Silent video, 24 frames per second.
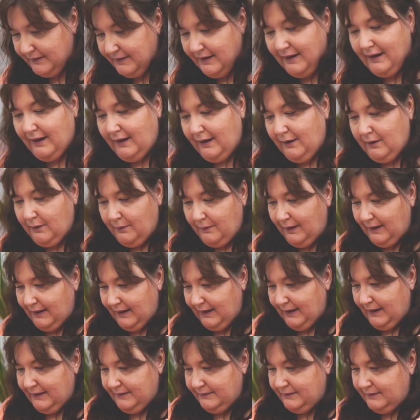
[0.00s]
now
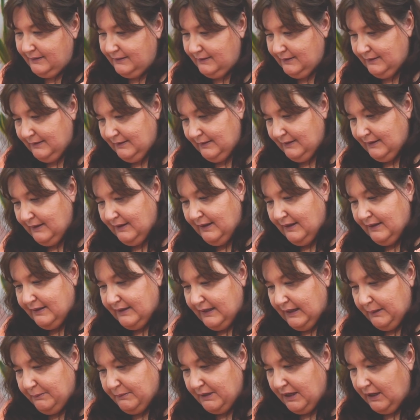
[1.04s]
and
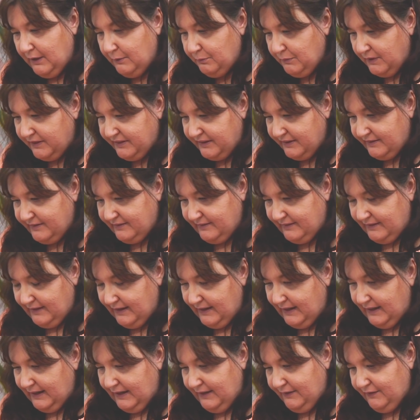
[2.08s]
keep going with the
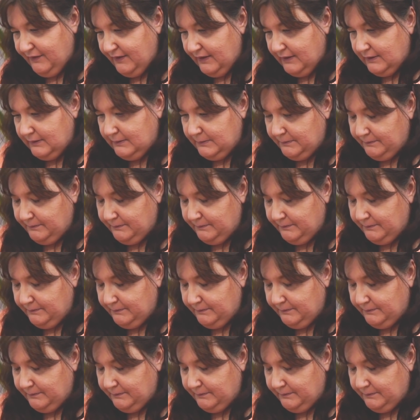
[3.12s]
sleeve.